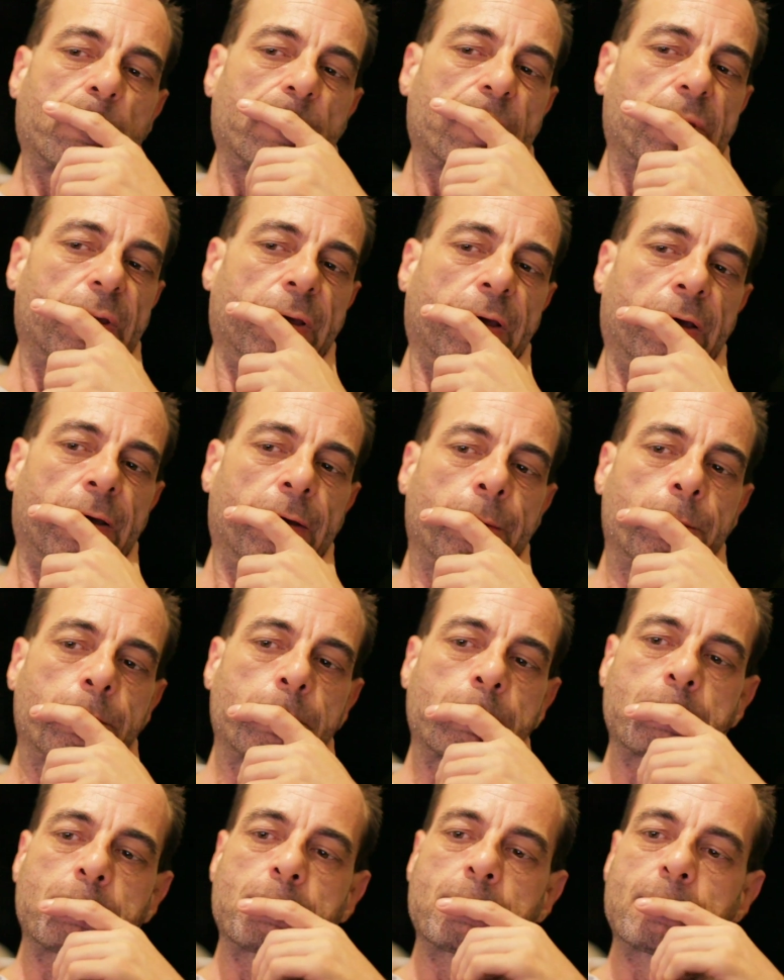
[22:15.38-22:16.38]
yeah,
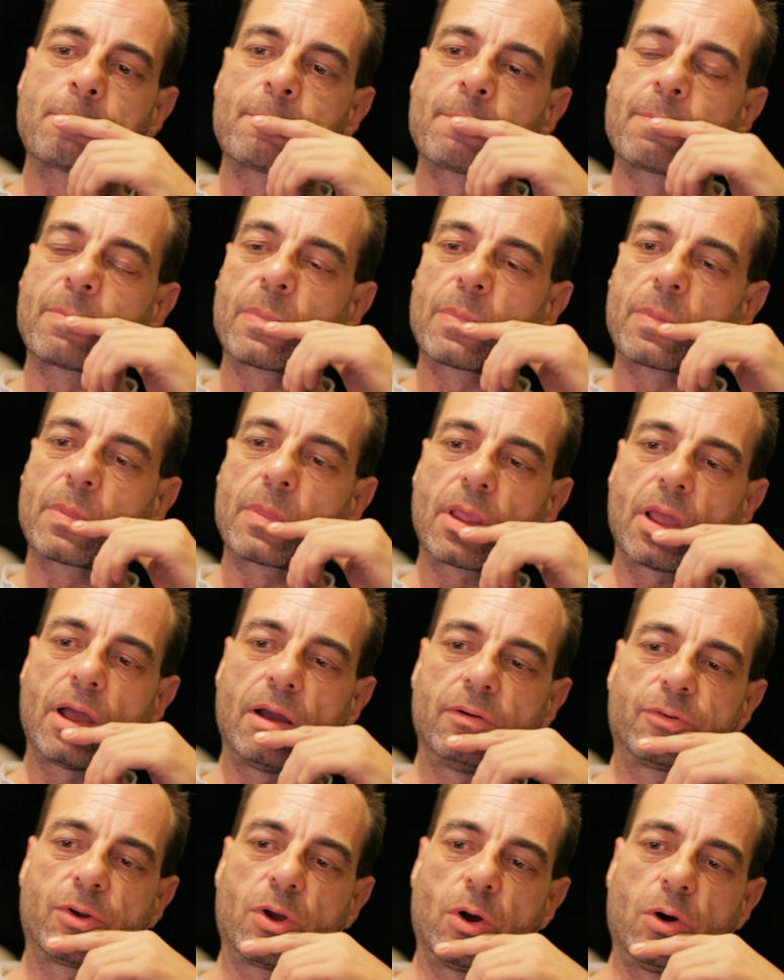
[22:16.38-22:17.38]

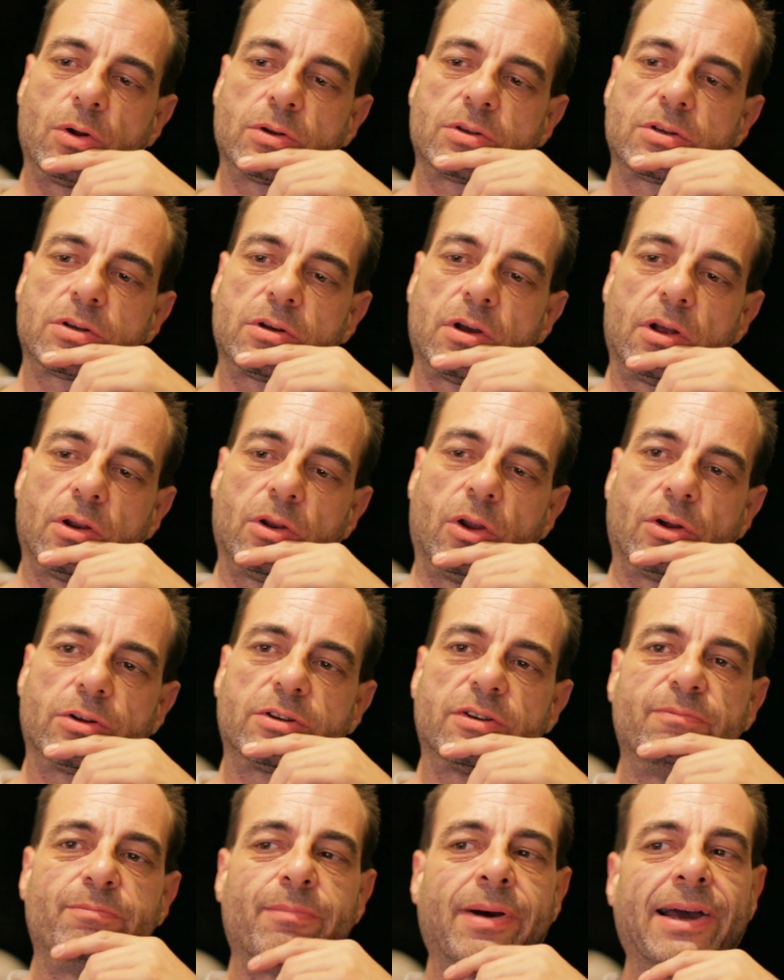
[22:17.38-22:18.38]
I've got a lot
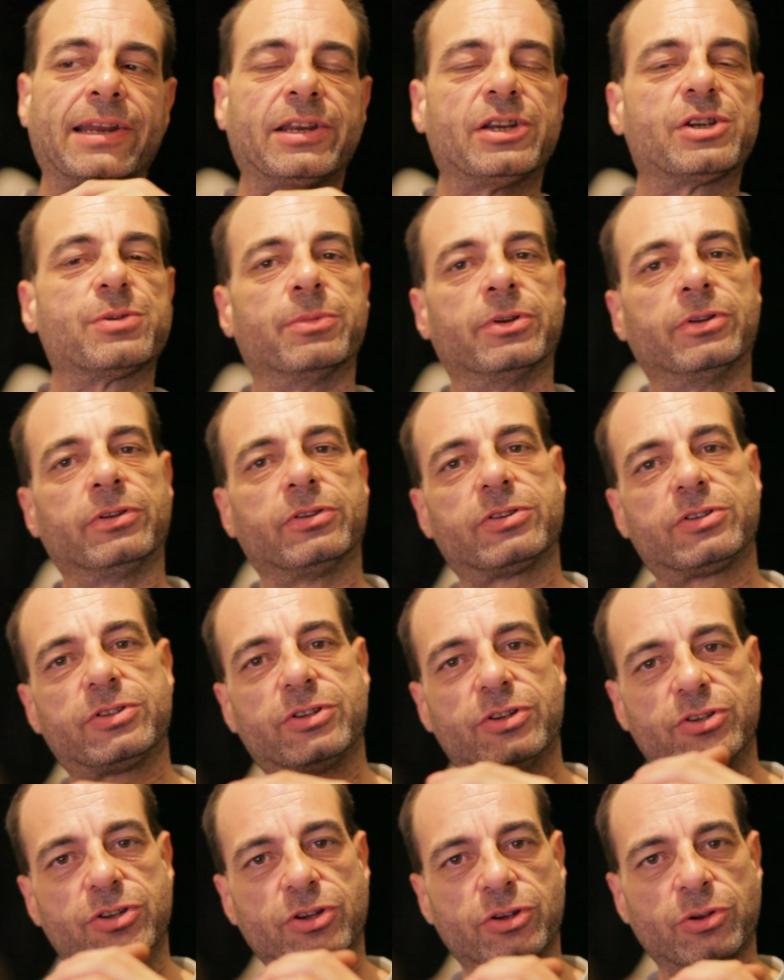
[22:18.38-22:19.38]
of management to
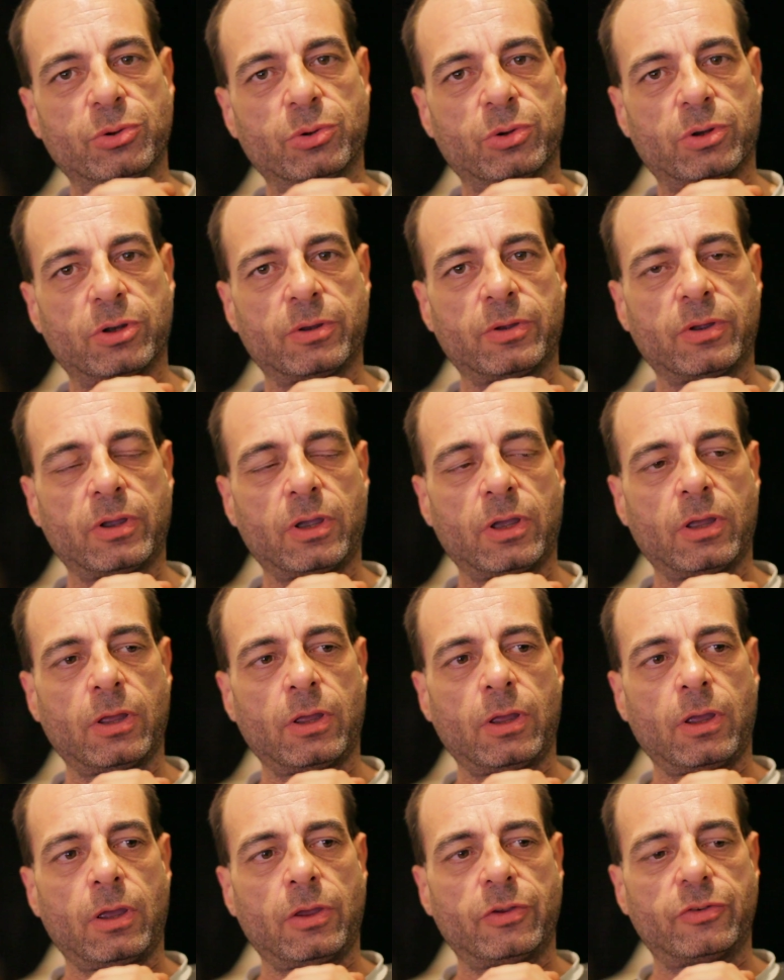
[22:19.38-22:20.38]
do.
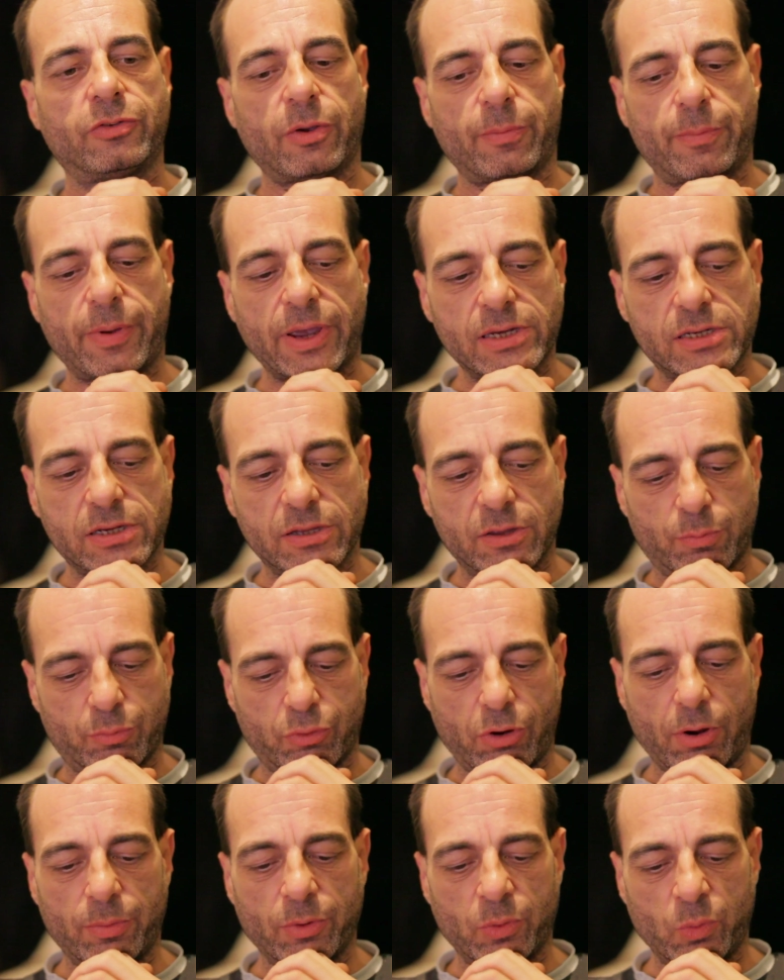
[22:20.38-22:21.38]
So basically the
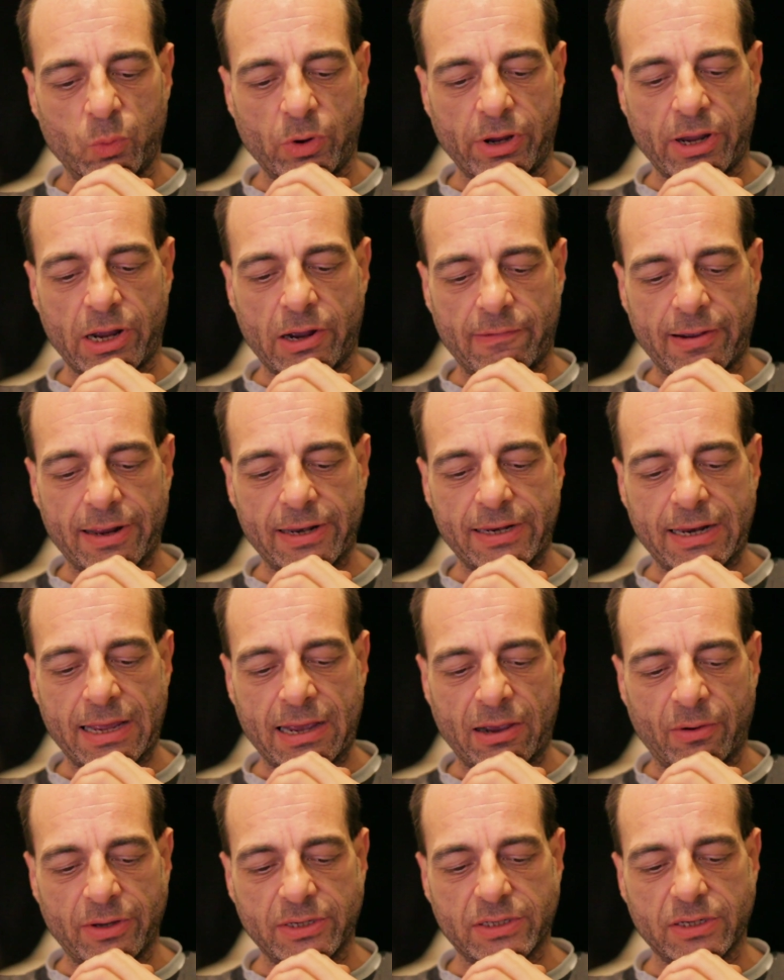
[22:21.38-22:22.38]
problem we are at
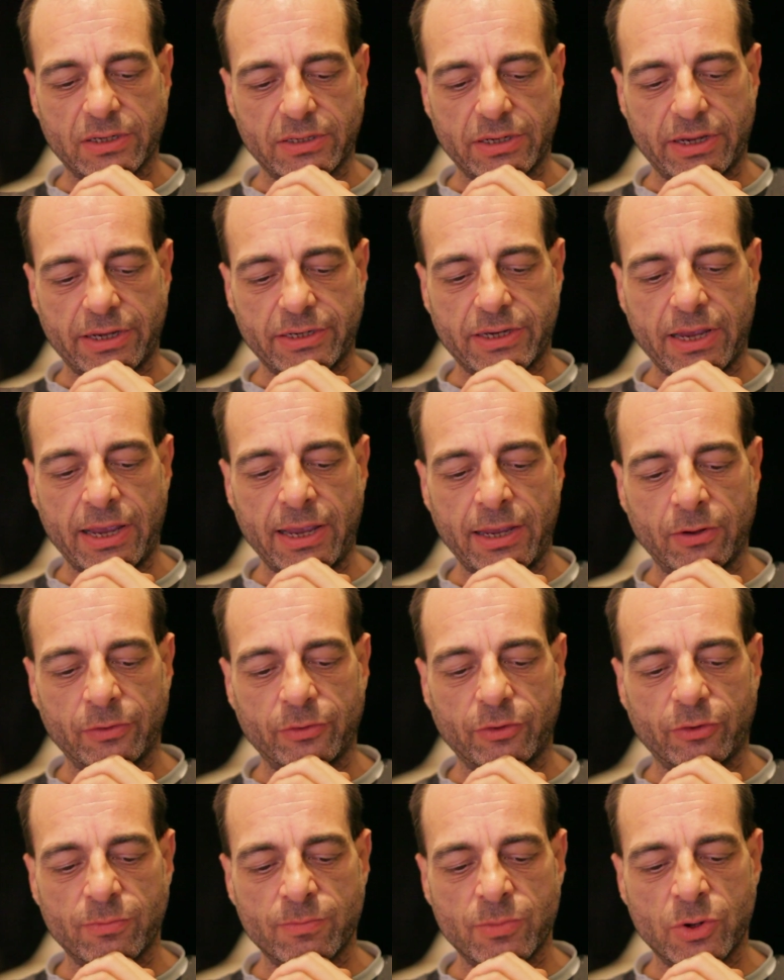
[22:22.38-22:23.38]
now is it's healed
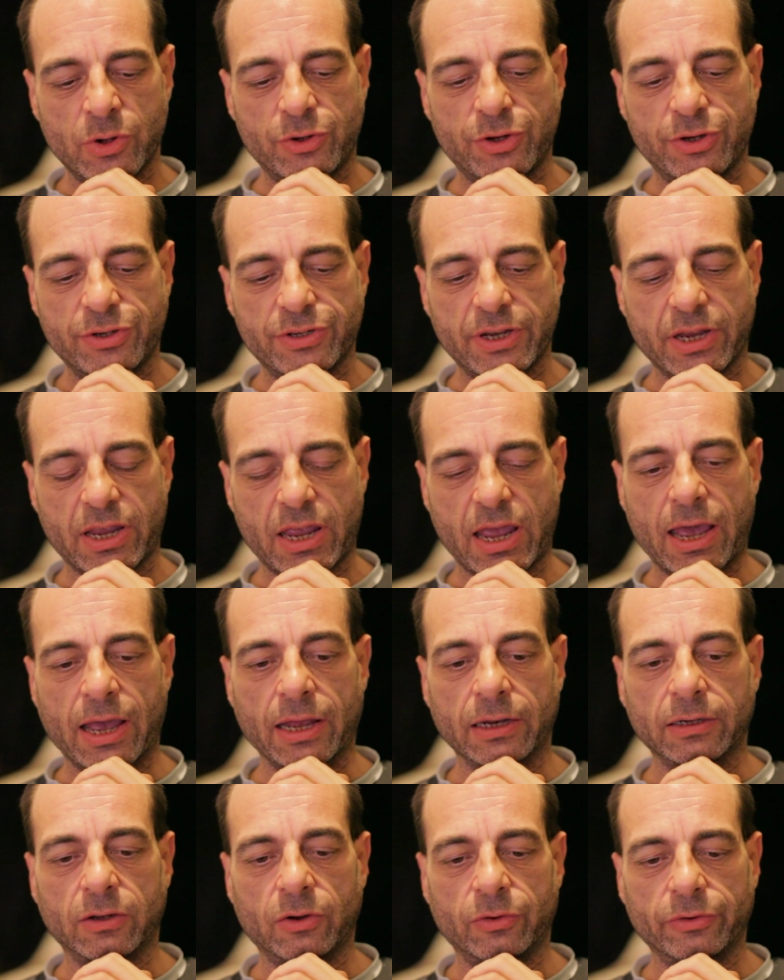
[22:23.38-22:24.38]
as much as it
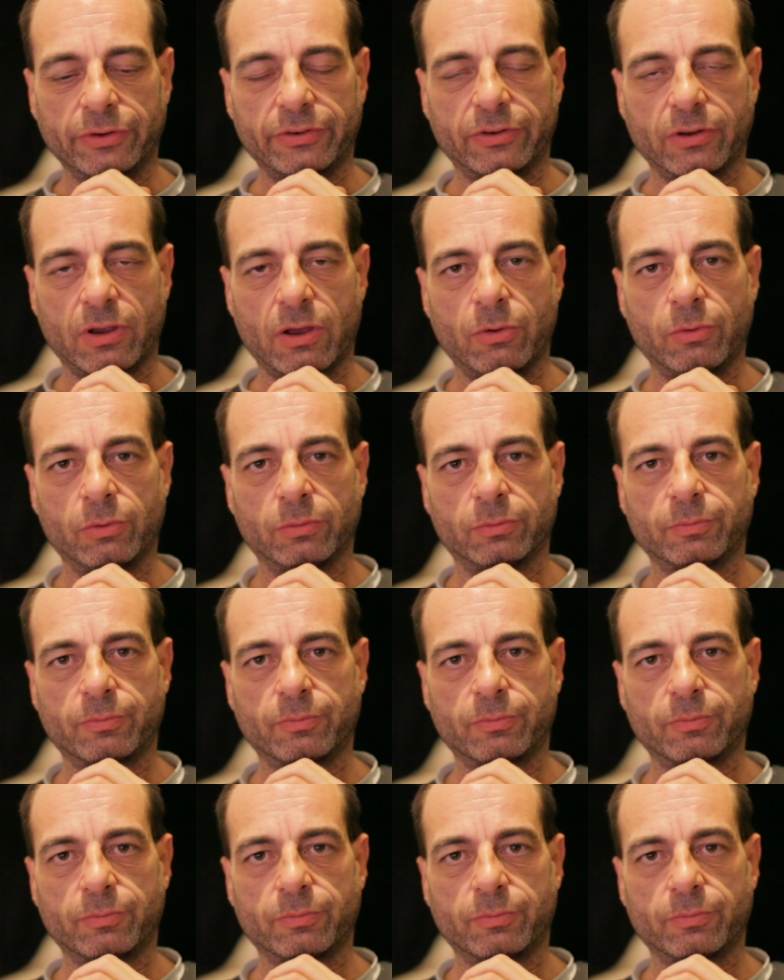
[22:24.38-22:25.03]
can on its own.